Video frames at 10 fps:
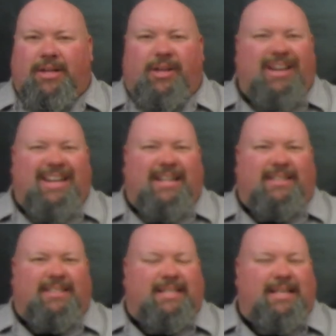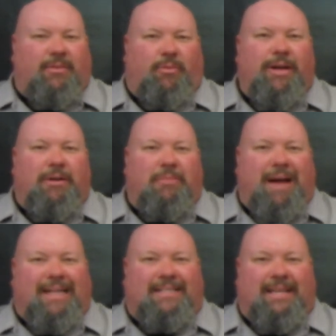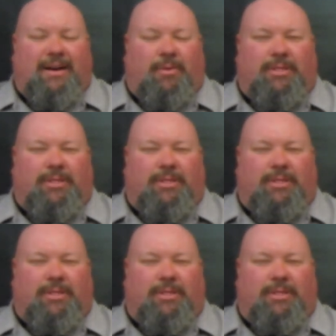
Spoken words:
you didn't get to see the real Mike Skinner,